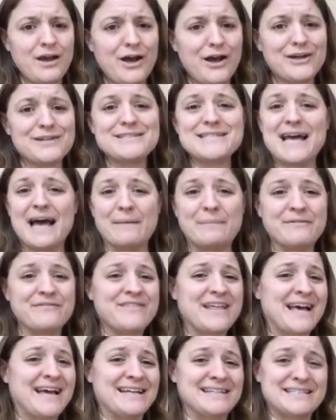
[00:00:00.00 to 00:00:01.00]
On top of
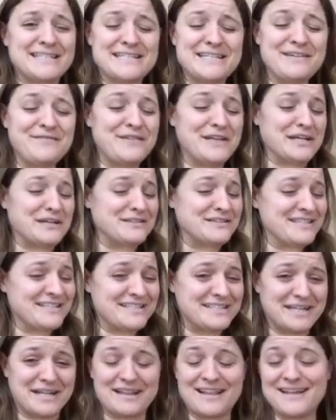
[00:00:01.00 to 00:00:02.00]
that, CVR just
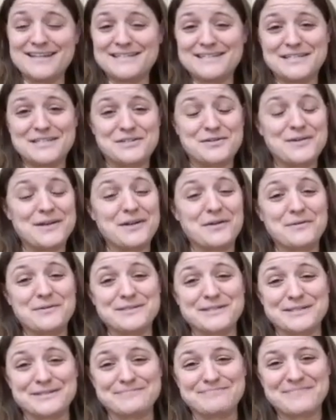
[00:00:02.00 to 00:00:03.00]
declines as you get
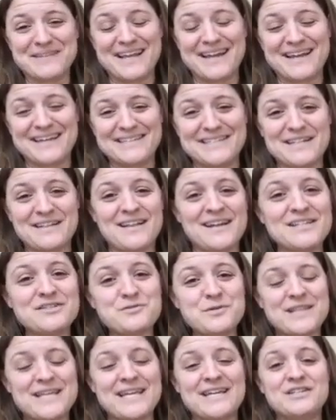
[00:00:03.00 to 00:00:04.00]
older. It declines
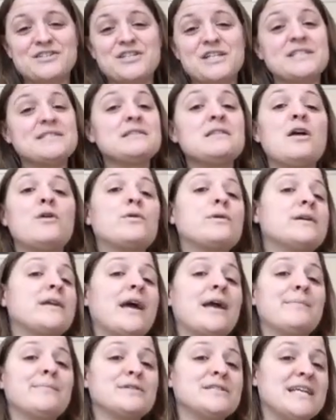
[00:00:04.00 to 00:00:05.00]
with age. It's lower in
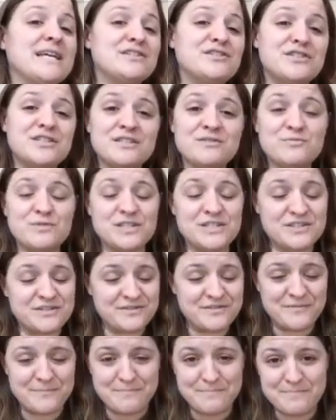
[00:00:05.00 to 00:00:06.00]
hypertension, which
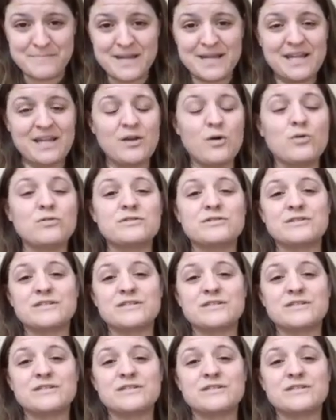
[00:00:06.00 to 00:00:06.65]
many older